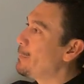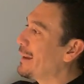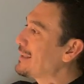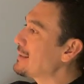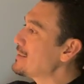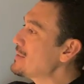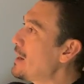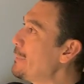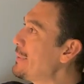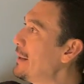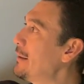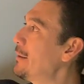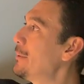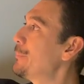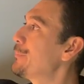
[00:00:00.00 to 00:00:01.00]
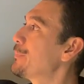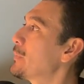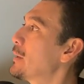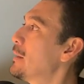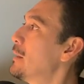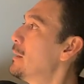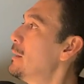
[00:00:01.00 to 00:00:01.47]
make this up here.
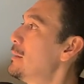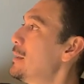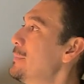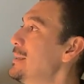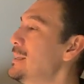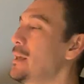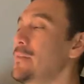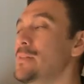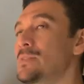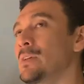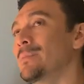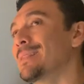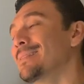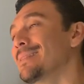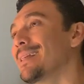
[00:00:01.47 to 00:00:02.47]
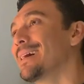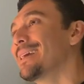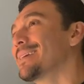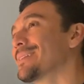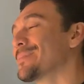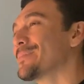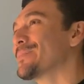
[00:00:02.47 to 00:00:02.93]
Let me give you something
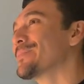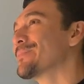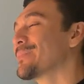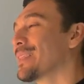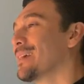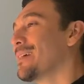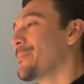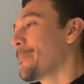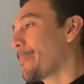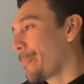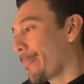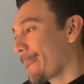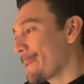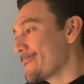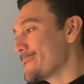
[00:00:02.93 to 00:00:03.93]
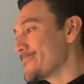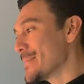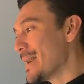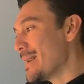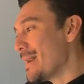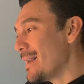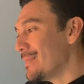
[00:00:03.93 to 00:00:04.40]
like,
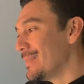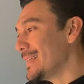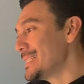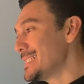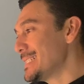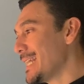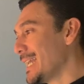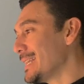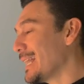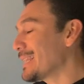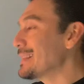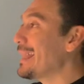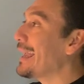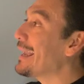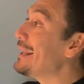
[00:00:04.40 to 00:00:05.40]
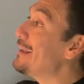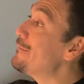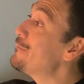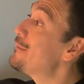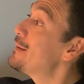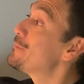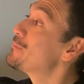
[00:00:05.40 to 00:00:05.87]
let's say like negative
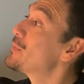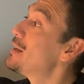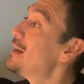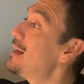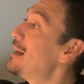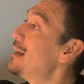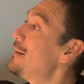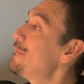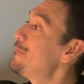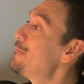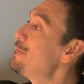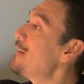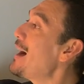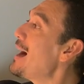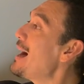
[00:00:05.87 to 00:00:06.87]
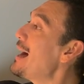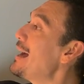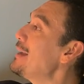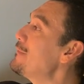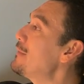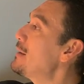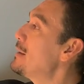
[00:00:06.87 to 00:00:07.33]

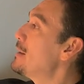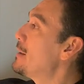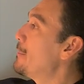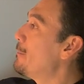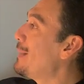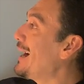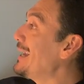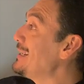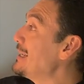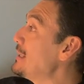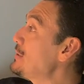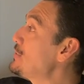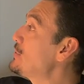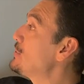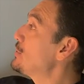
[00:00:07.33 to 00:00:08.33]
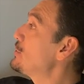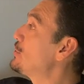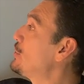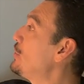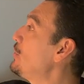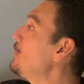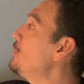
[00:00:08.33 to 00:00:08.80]
5 minus
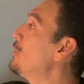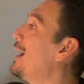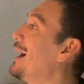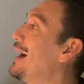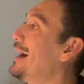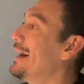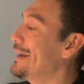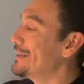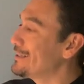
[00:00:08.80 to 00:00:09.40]
2i.